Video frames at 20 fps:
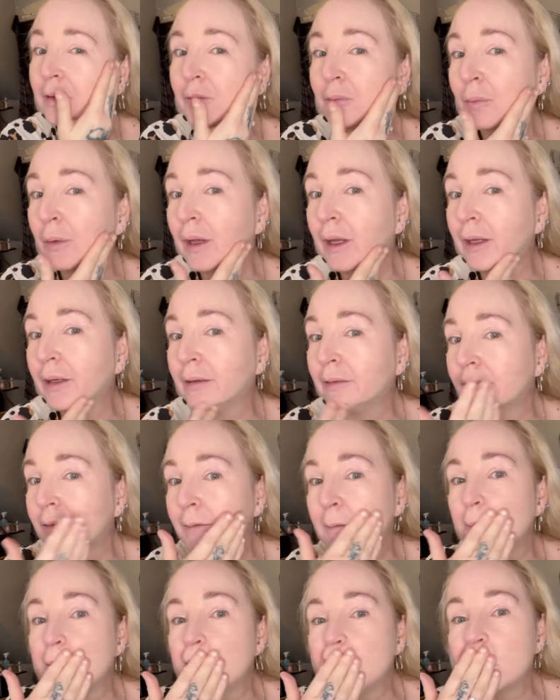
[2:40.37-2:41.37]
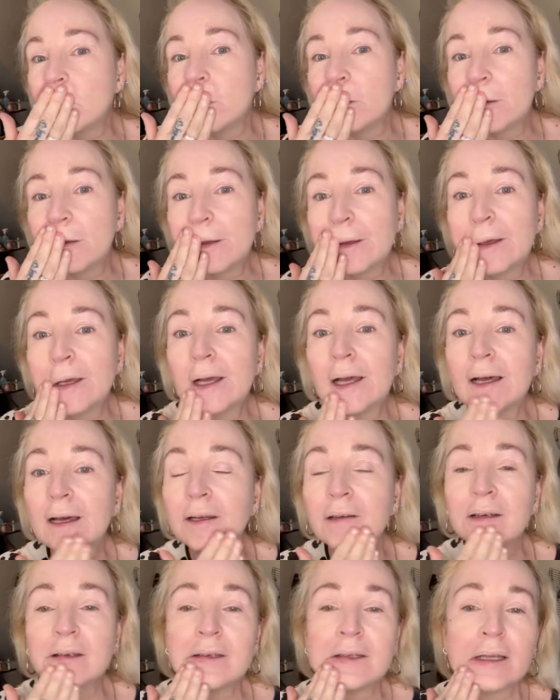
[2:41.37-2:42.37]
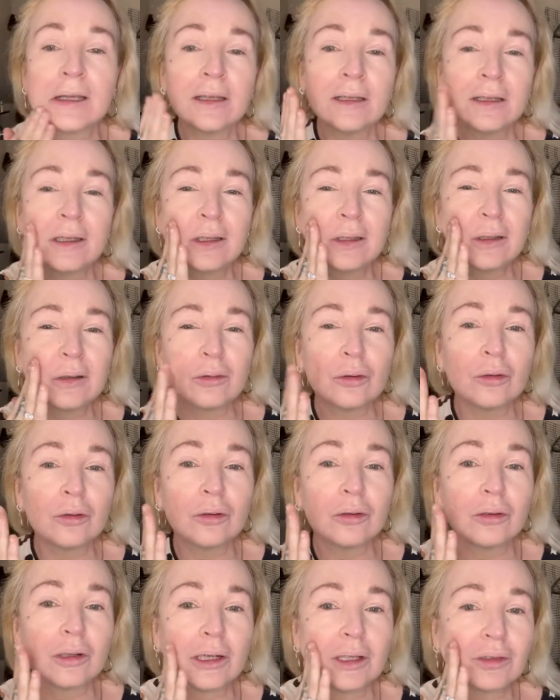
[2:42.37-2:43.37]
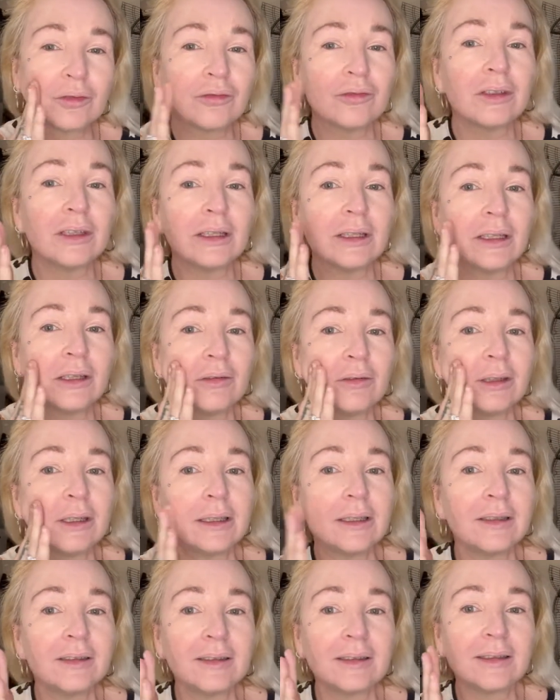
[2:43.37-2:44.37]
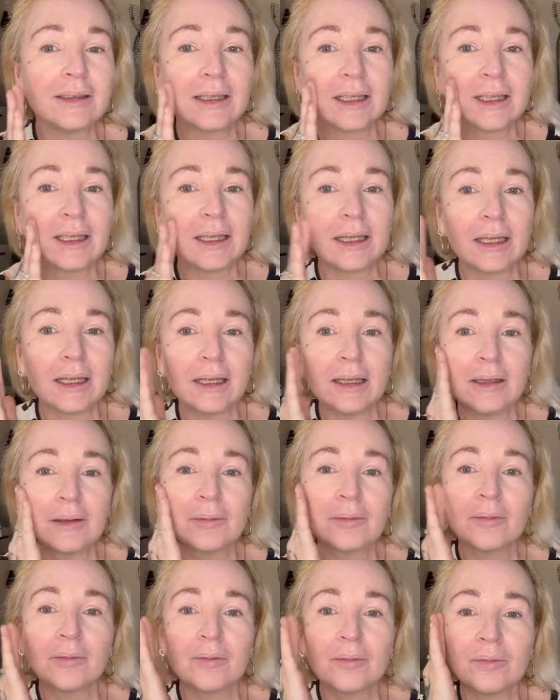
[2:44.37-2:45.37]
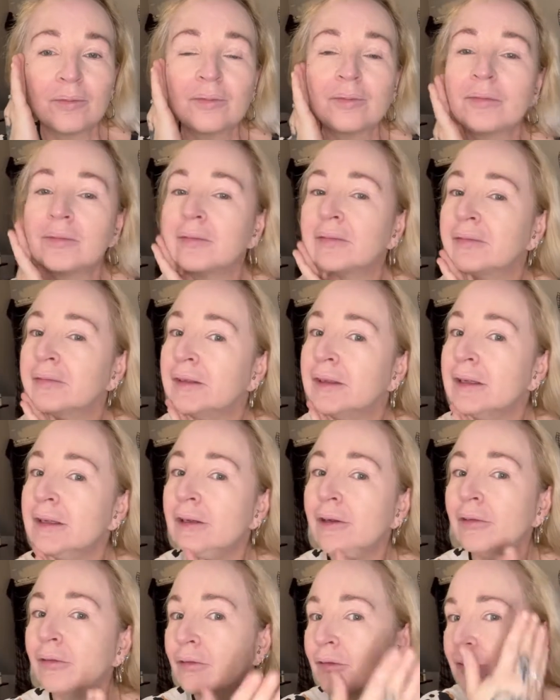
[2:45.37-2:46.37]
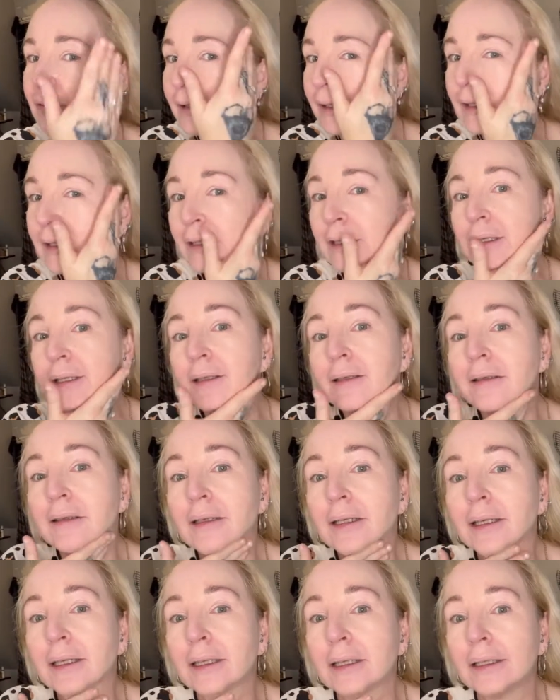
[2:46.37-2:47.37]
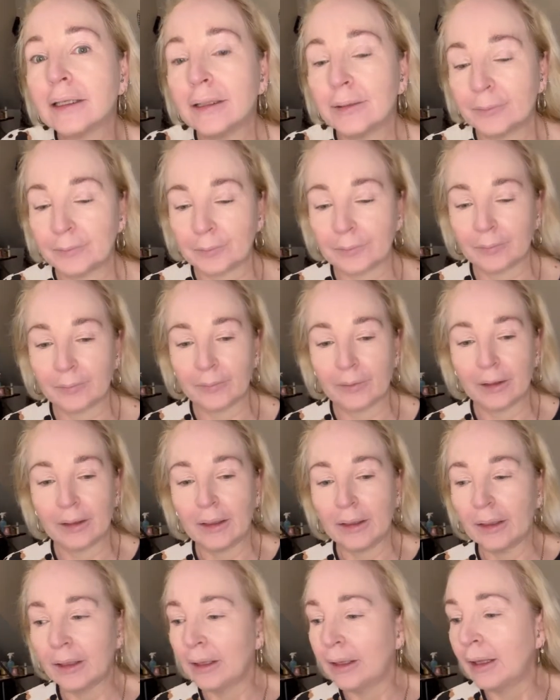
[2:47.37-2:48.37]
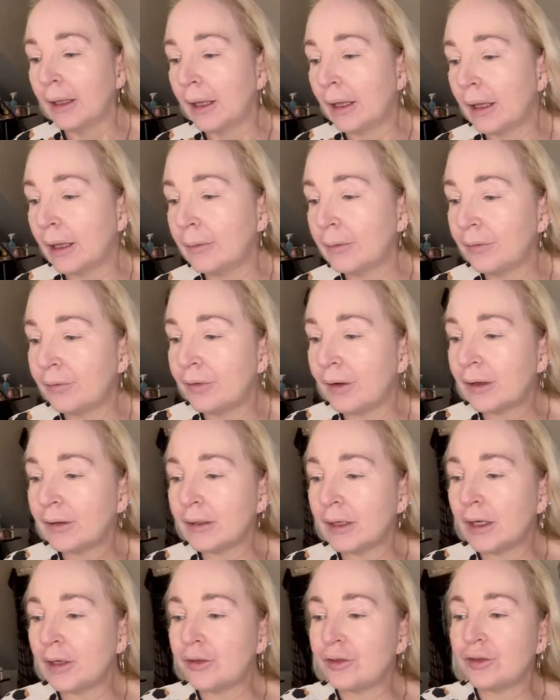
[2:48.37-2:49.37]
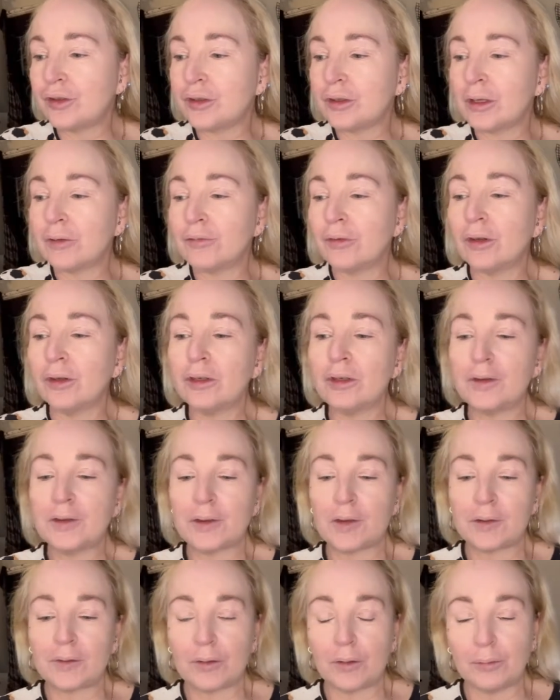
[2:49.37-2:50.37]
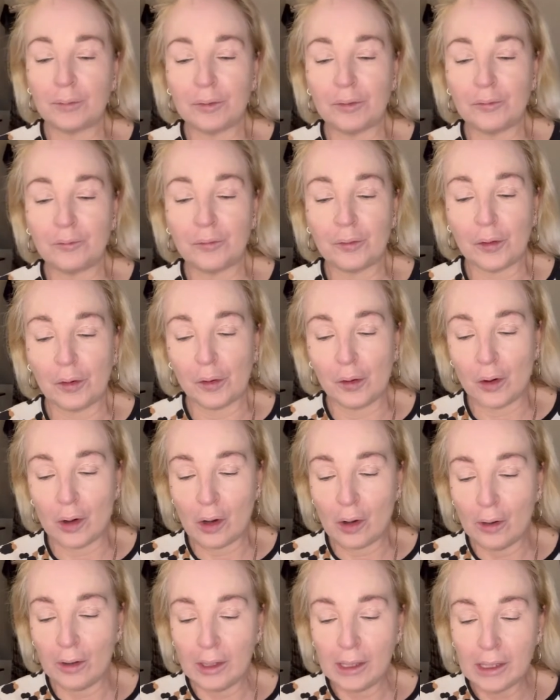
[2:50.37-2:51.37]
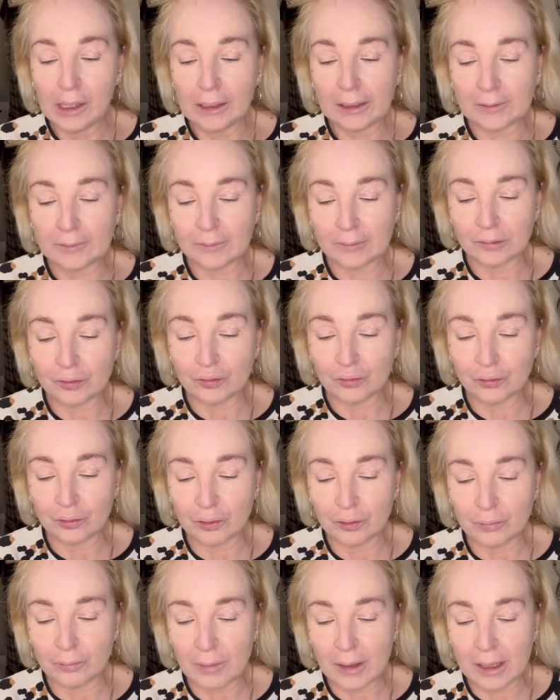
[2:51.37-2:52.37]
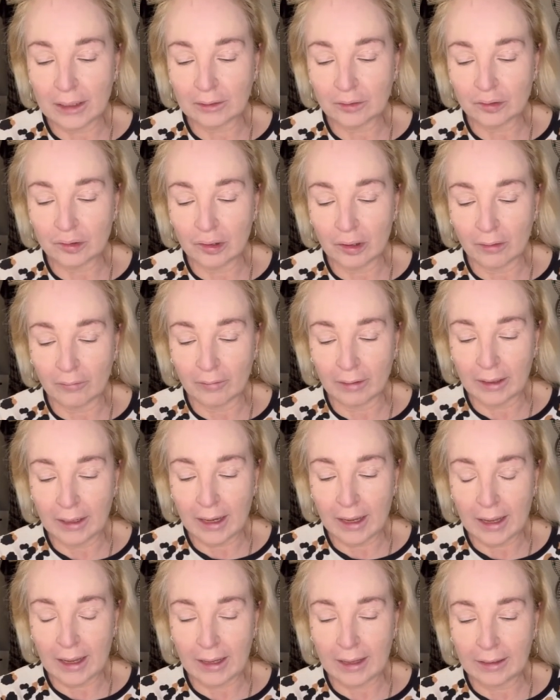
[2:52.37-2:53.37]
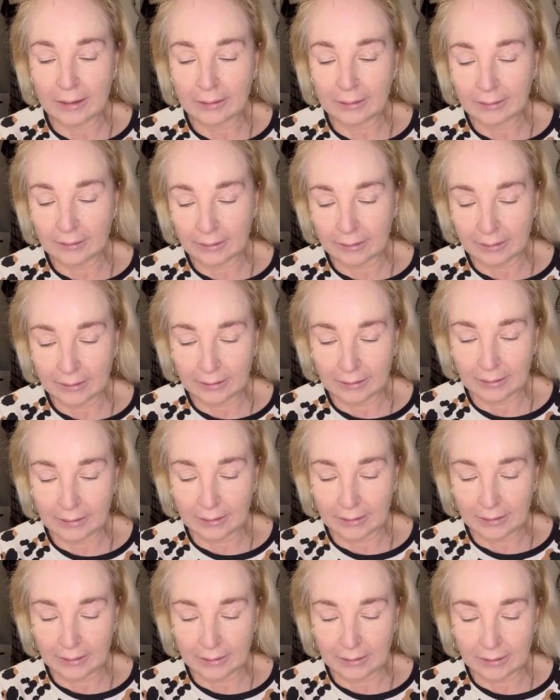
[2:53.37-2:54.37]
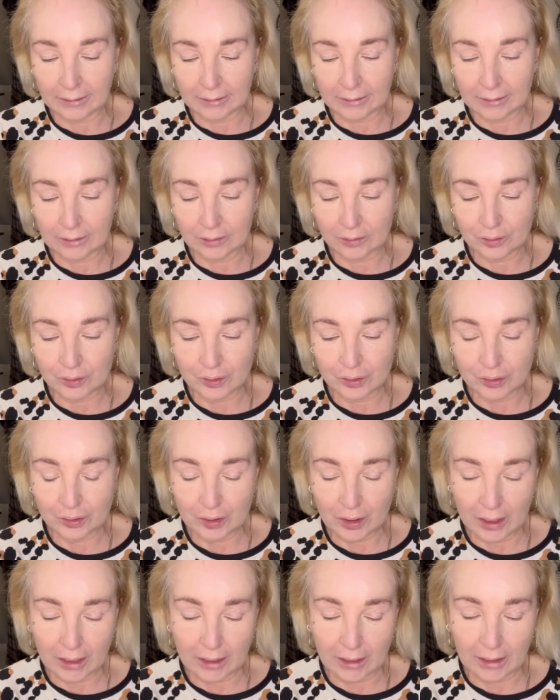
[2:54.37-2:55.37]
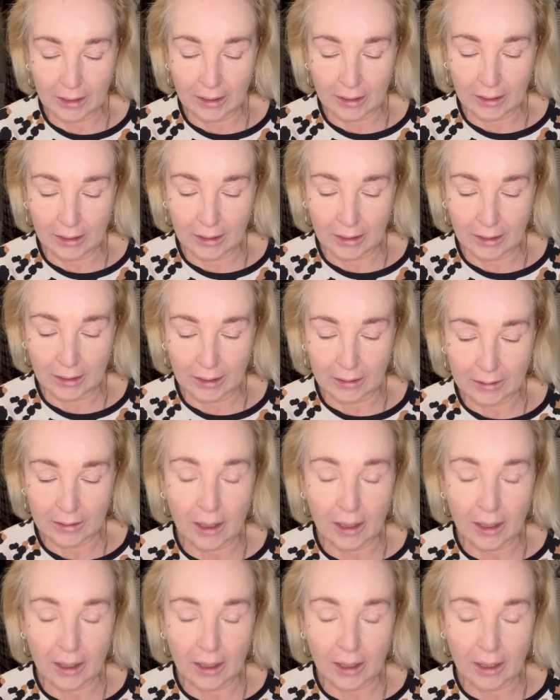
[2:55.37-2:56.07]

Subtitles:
base. And under, oh, that's really, really sticky. Really sticky. And the foundation, I've not used this one before. It's a True Match L'Oreal in shade